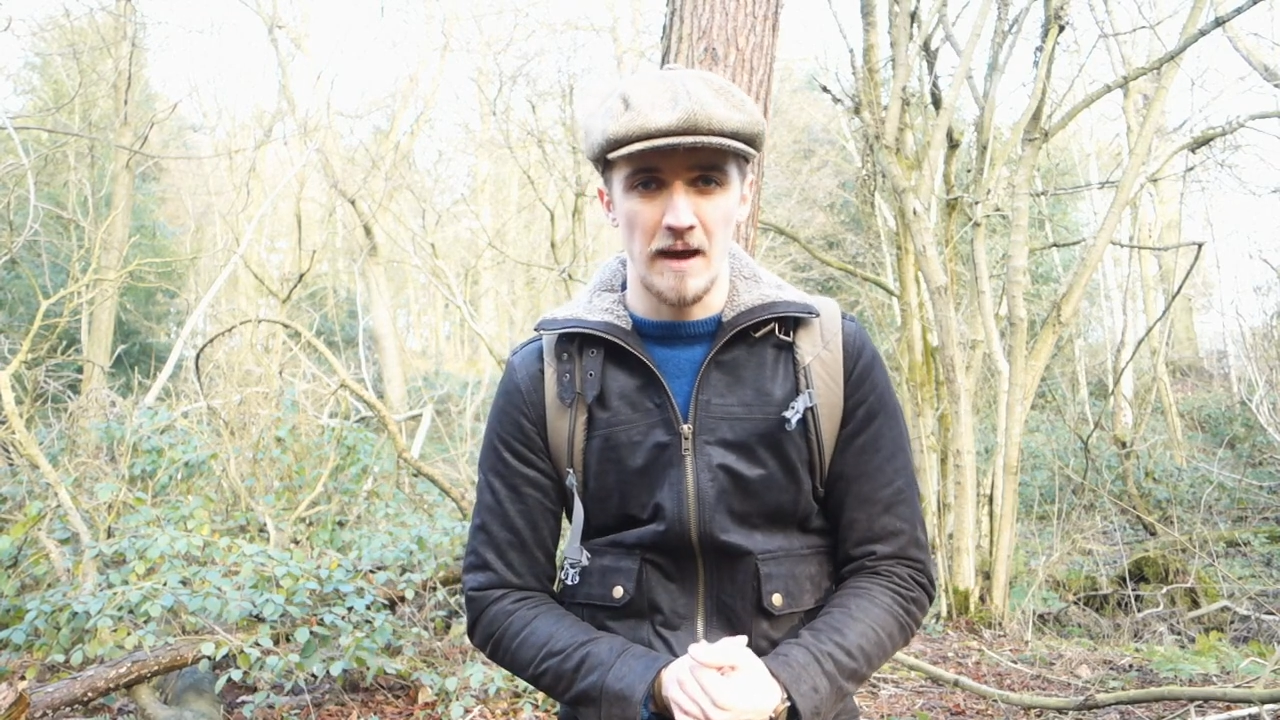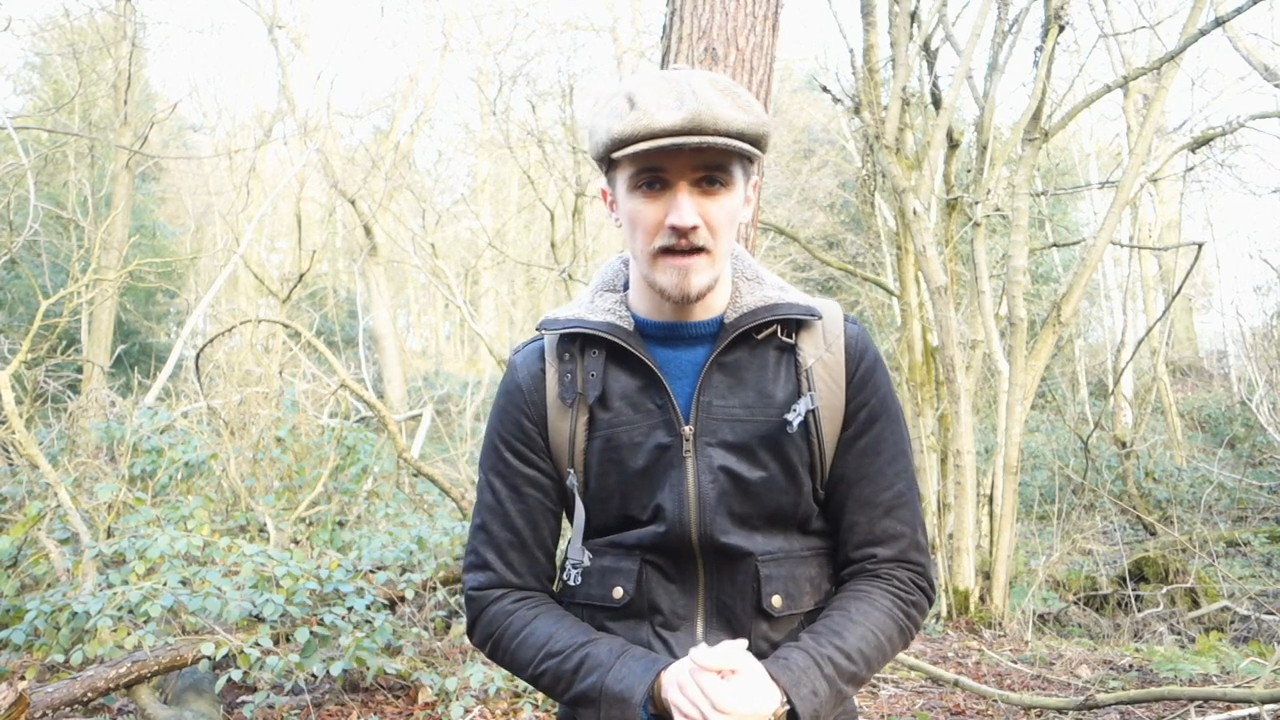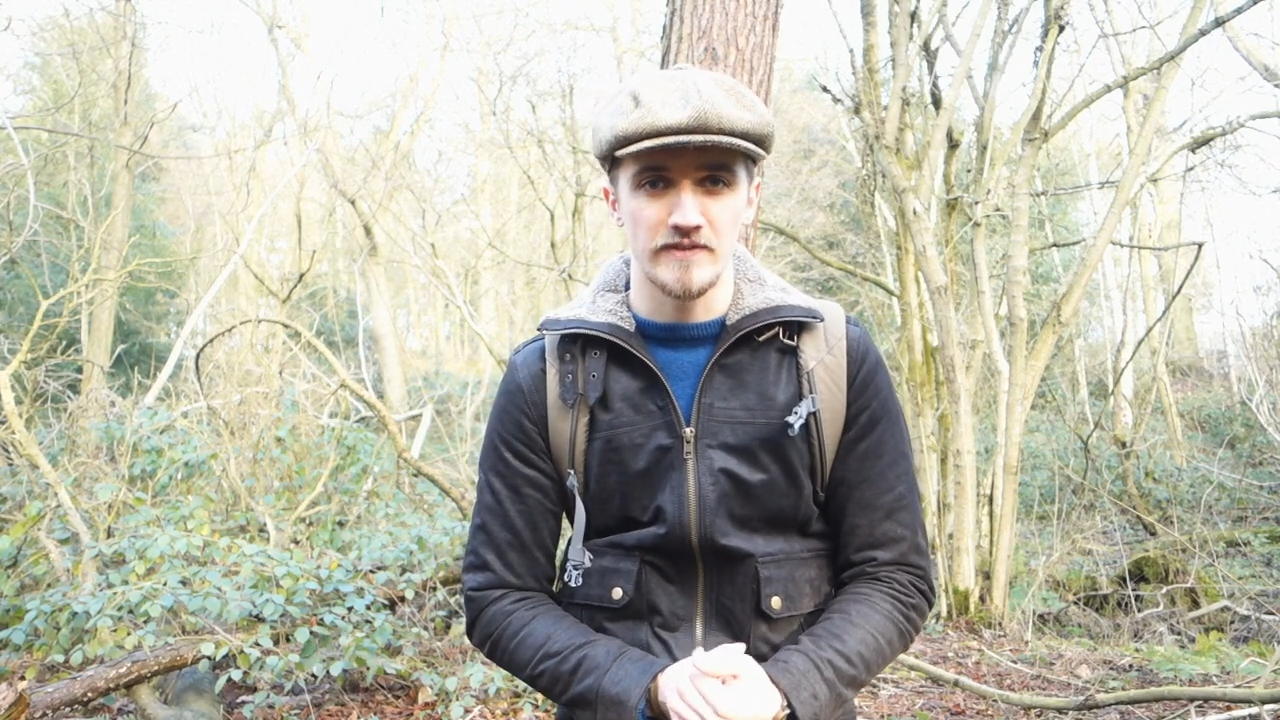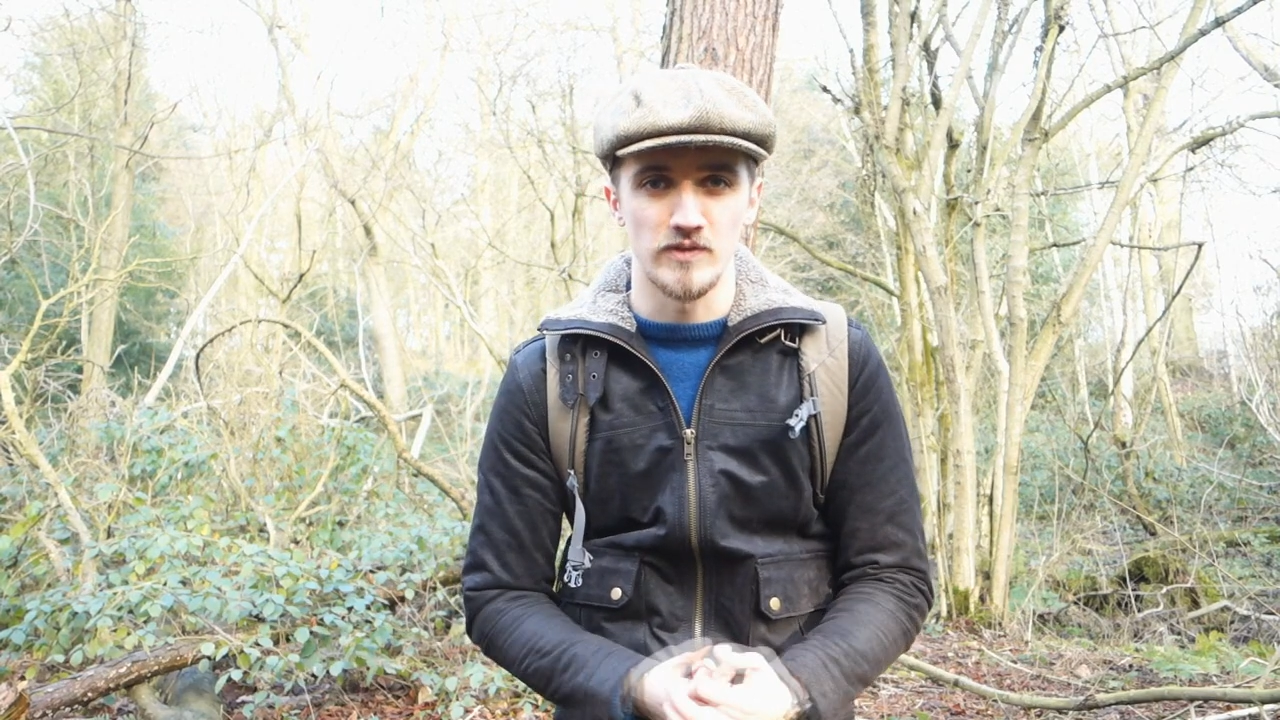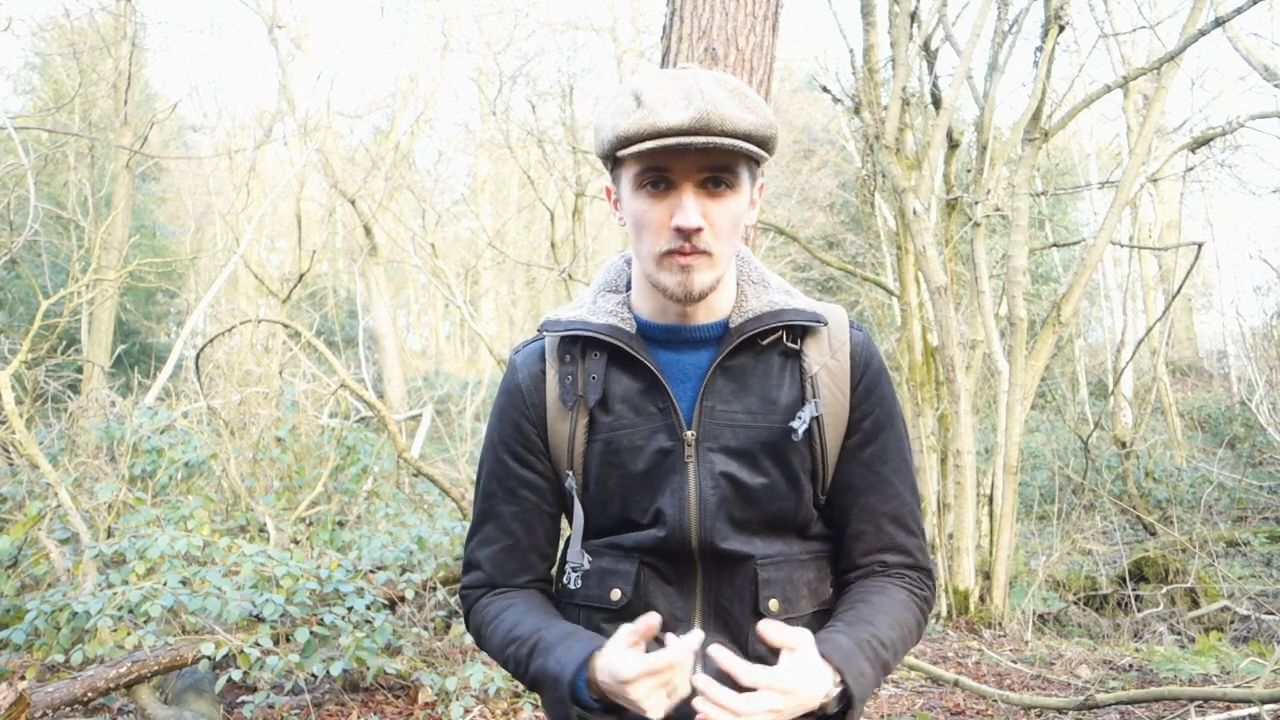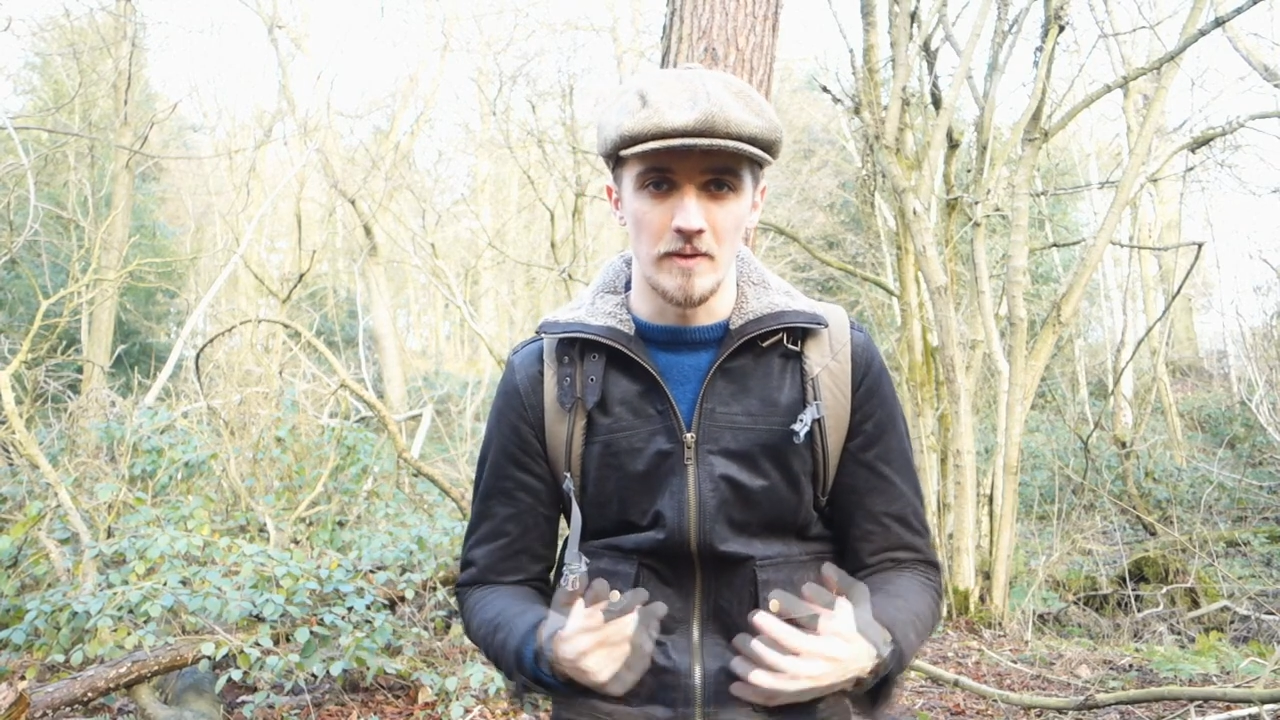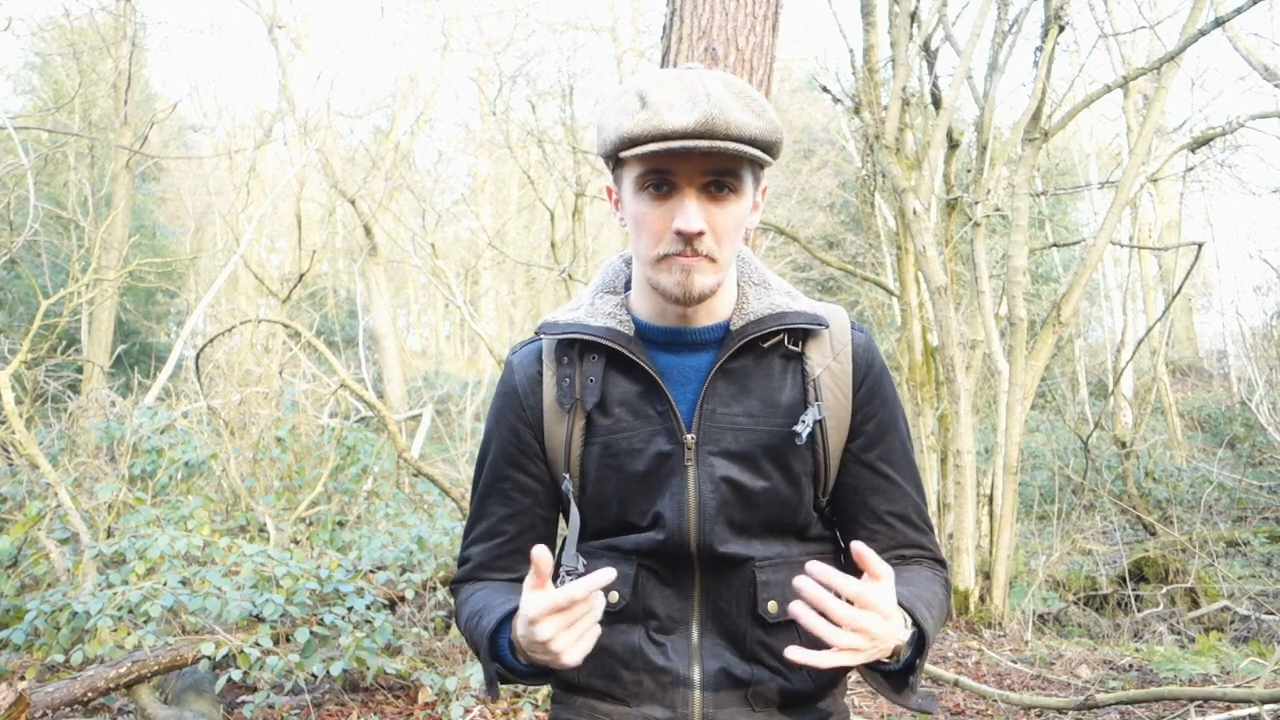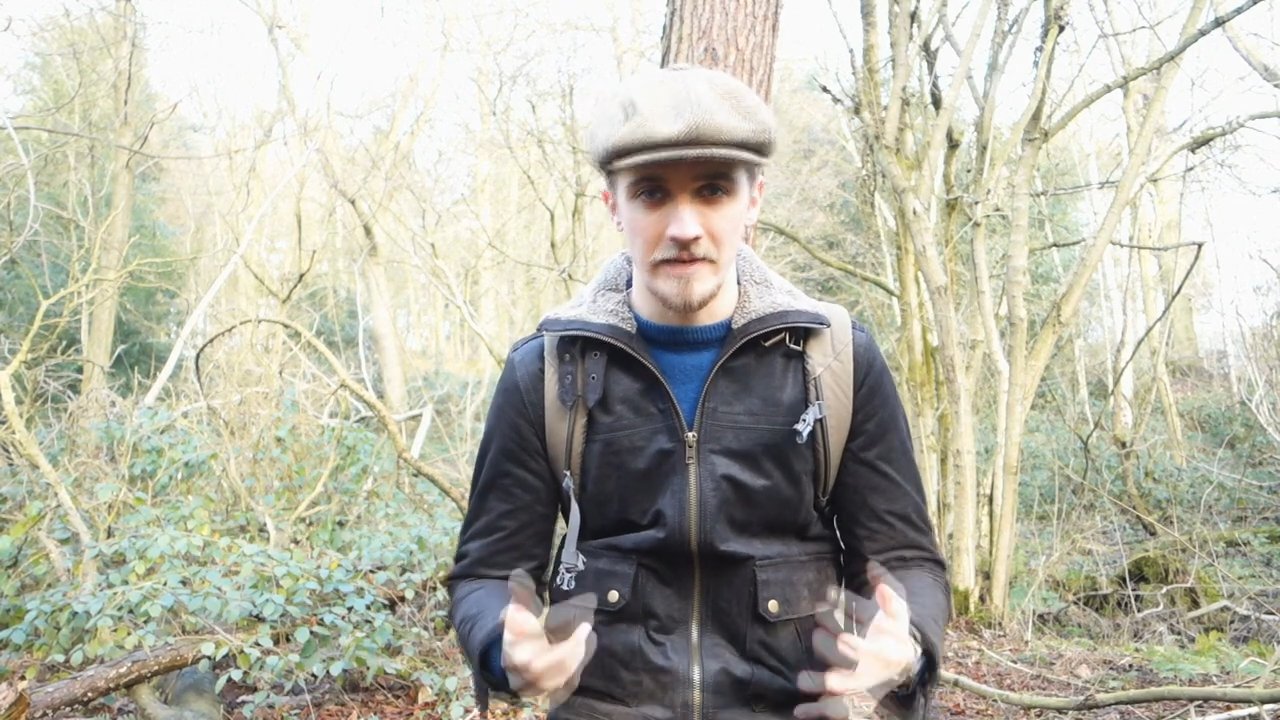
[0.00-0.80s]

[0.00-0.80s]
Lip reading: pack for when